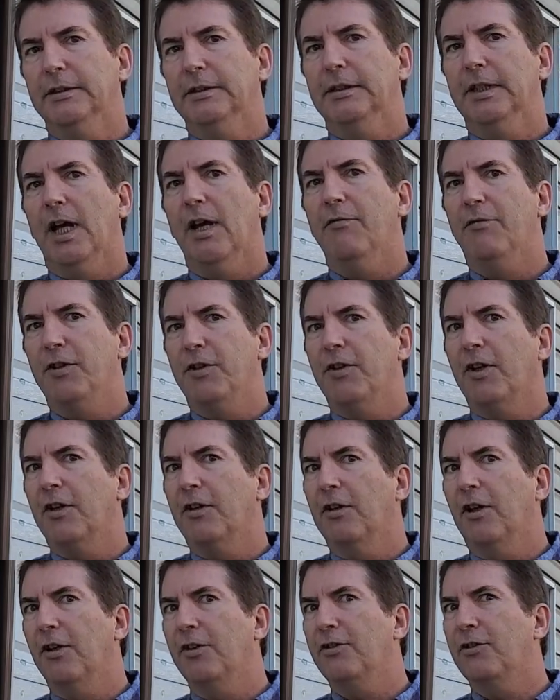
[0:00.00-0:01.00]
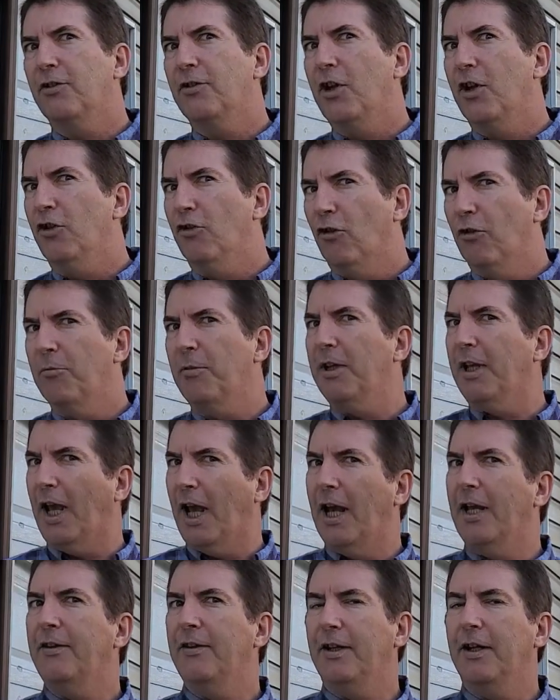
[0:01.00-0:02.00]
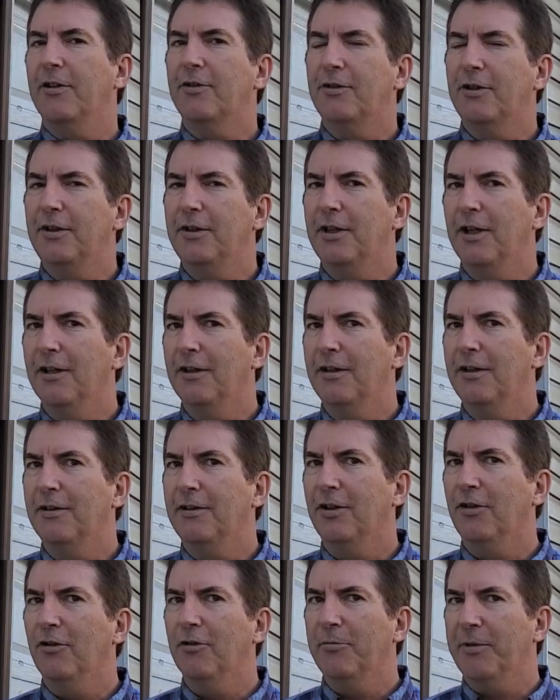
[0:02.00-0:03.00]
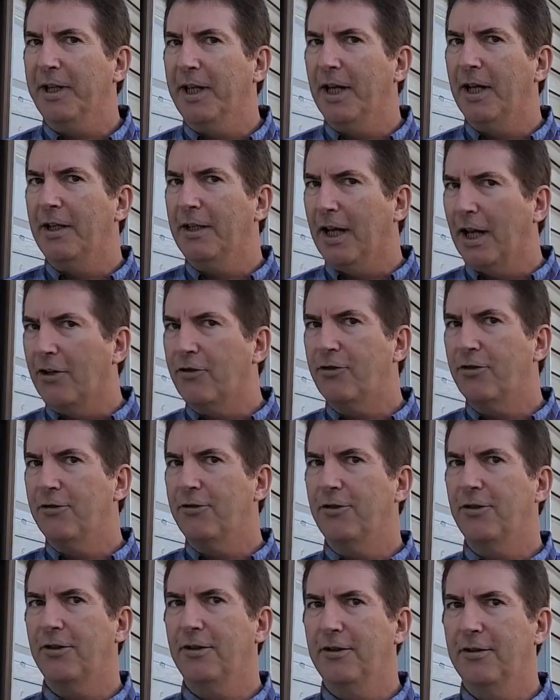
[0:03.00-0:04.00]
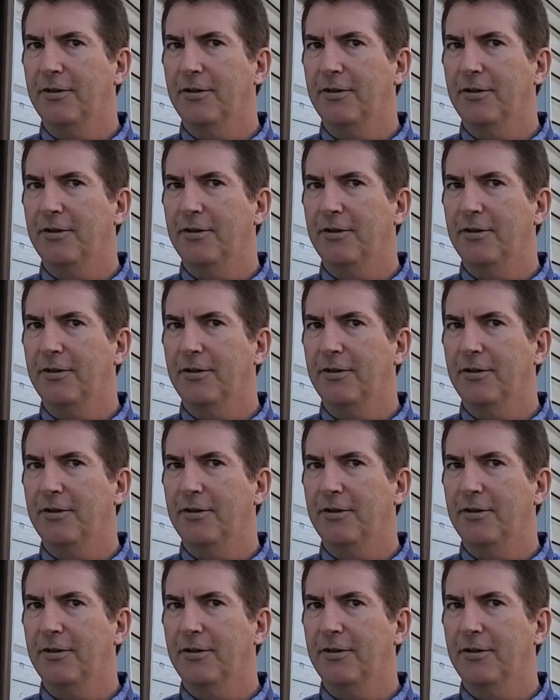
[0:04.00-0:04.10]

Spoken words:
If it's at Costco, they normally add the SD card. They normally add extras.